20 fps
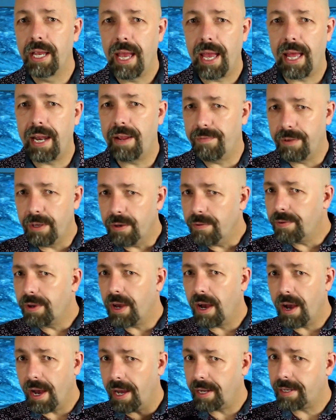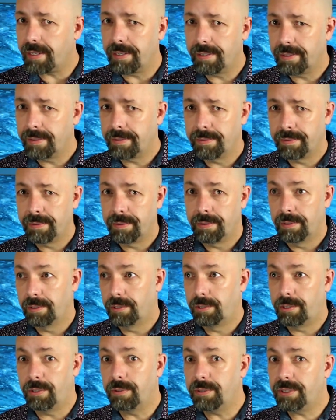And if you've got
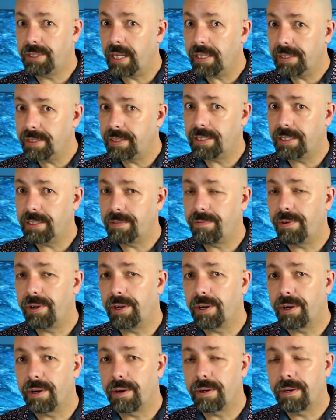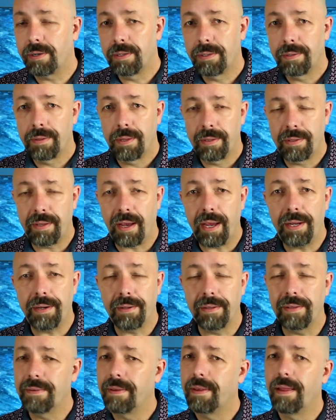2 sentences for your
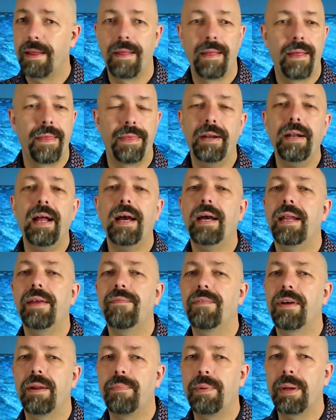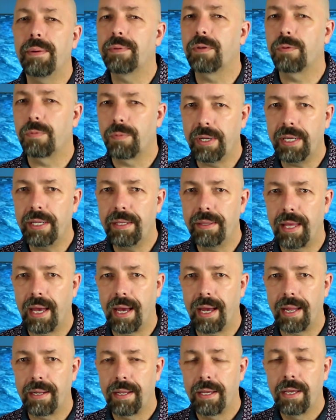title, they're not even going to be able to read
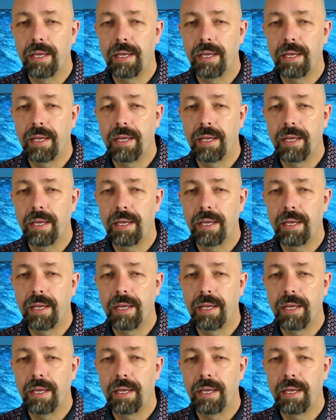that.